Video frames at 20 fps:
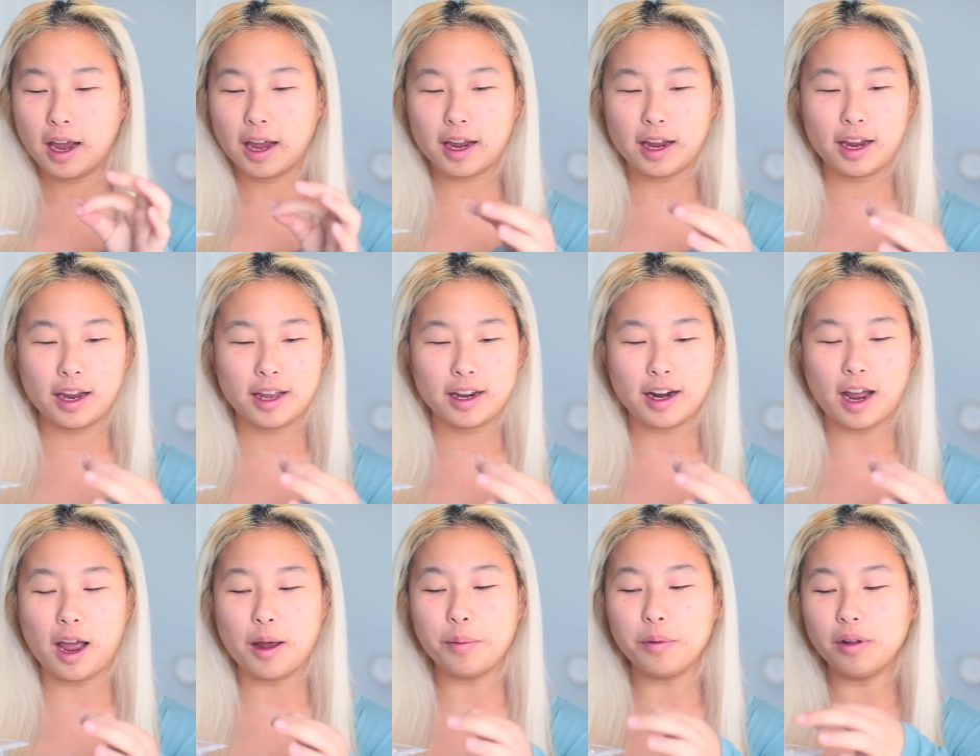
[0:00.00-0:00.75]
And
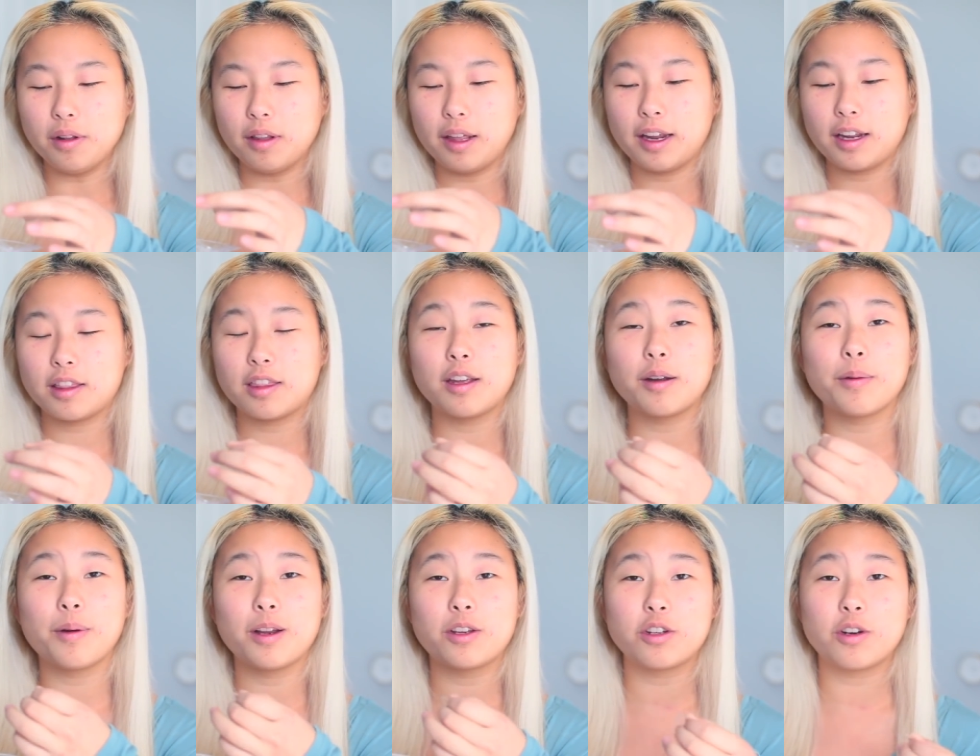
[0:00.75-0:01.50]
I will link the
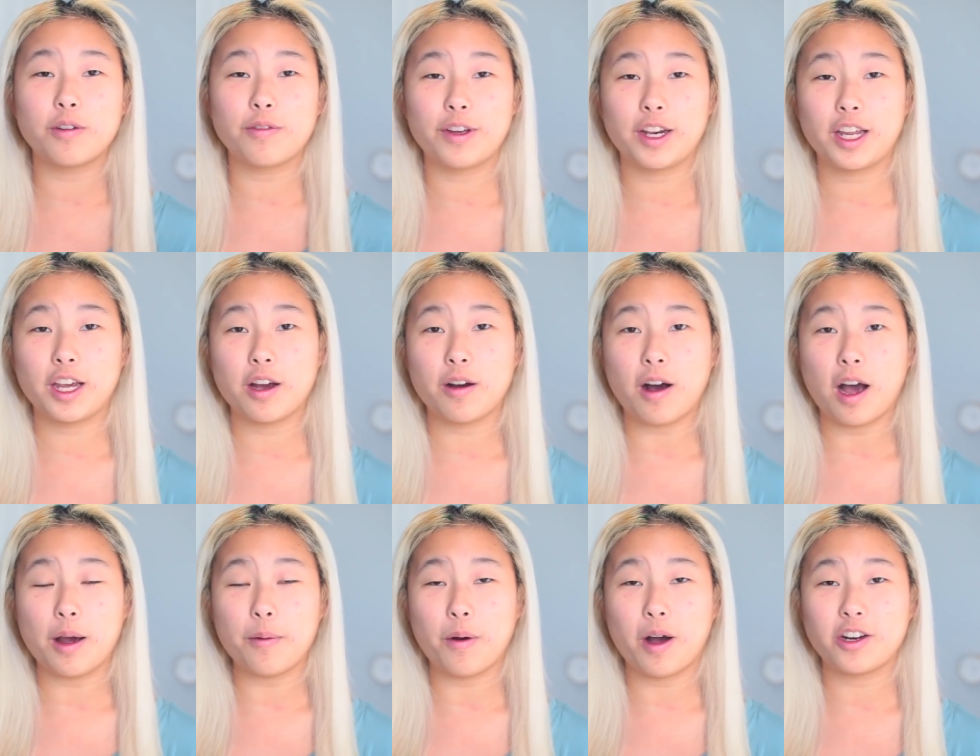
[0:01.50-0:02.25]
original video
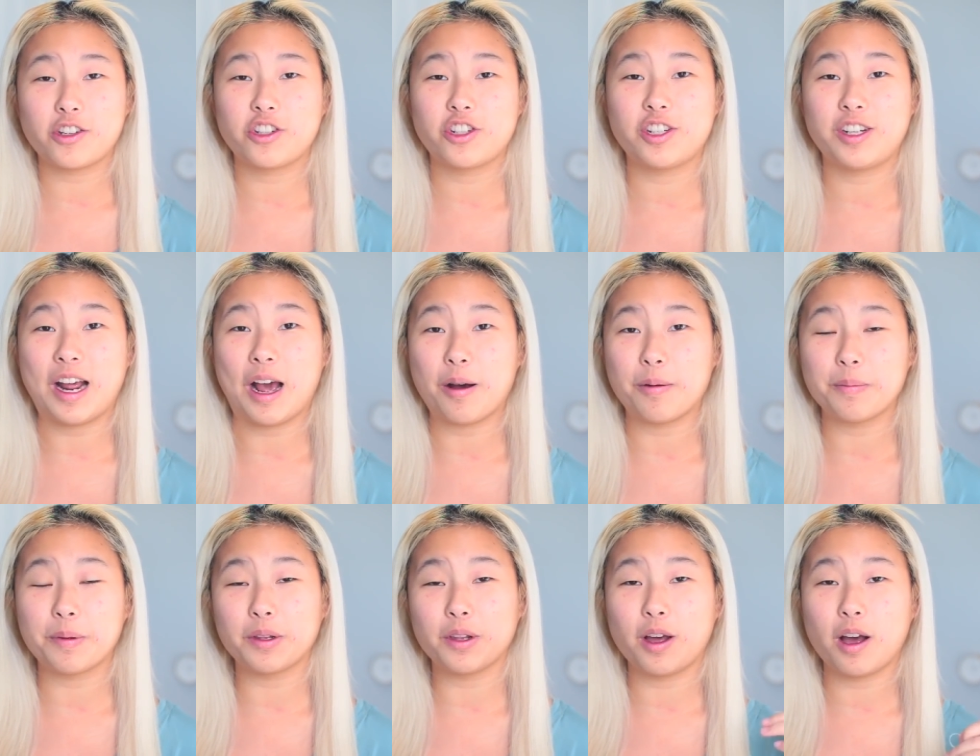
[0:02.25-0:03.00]
I watched
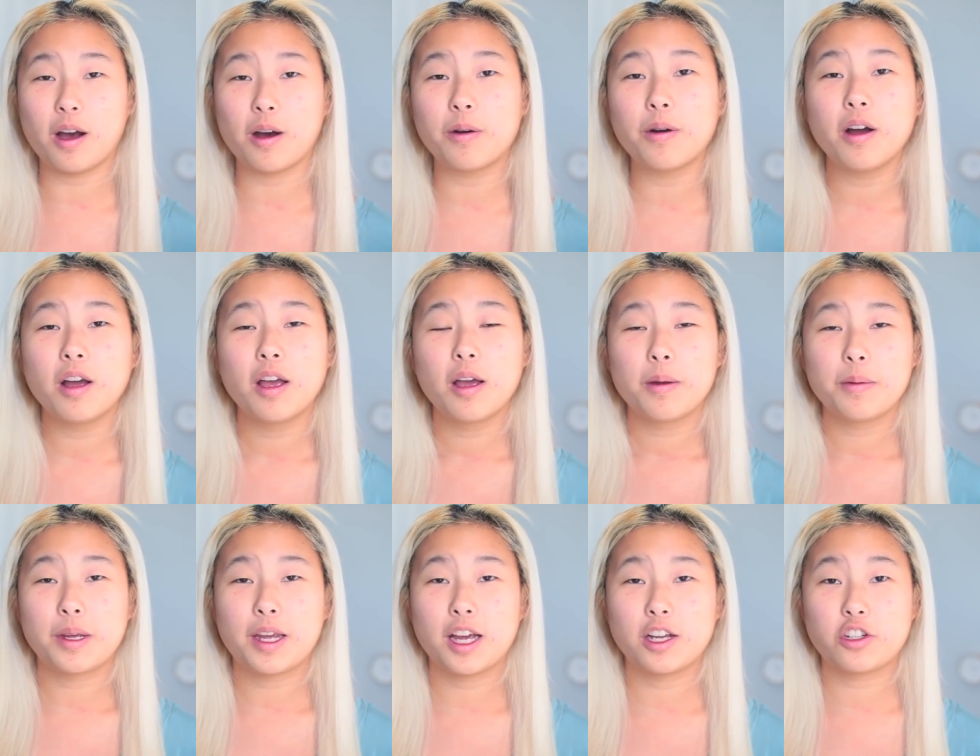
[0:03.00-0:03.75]
down below
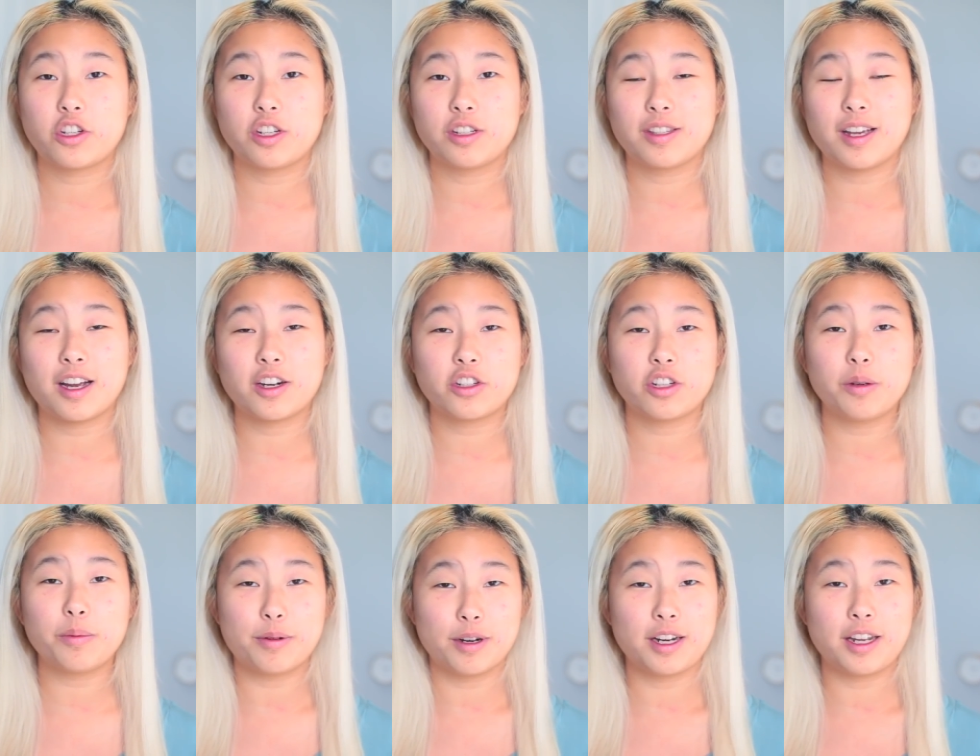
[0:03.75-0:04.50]
because she's
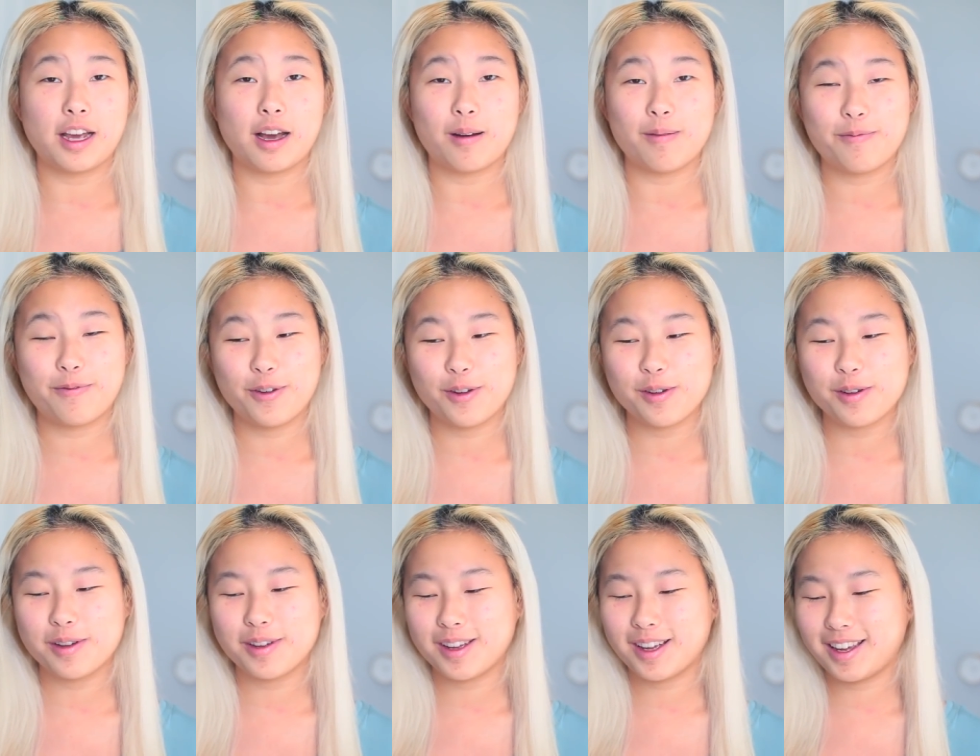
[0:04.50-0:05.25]
actually pretty
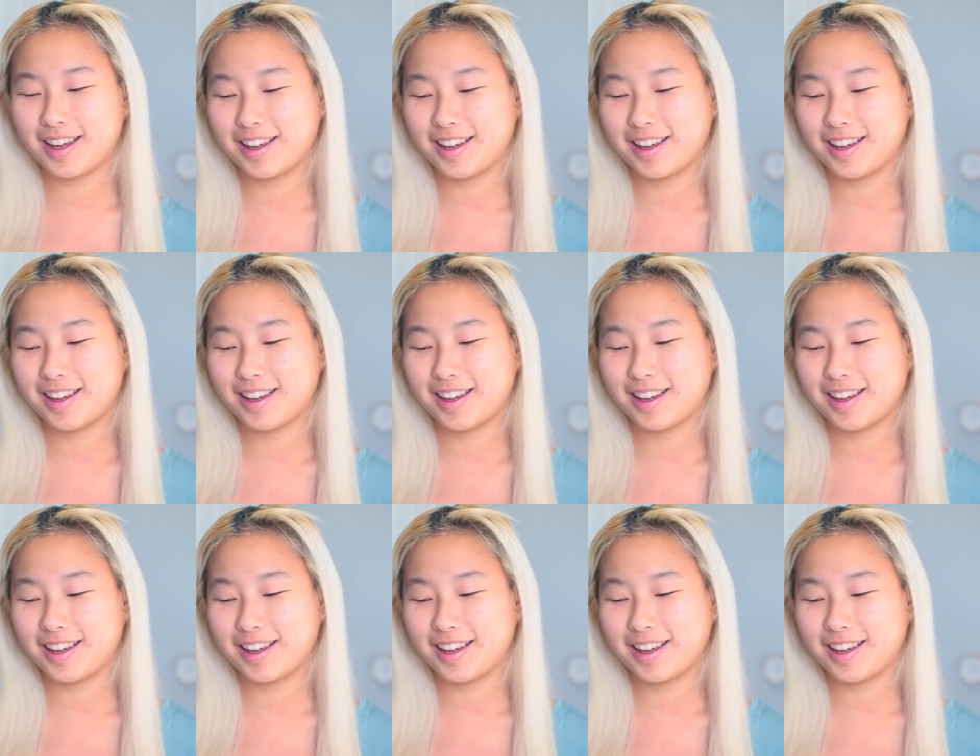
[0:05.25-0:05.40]
helpful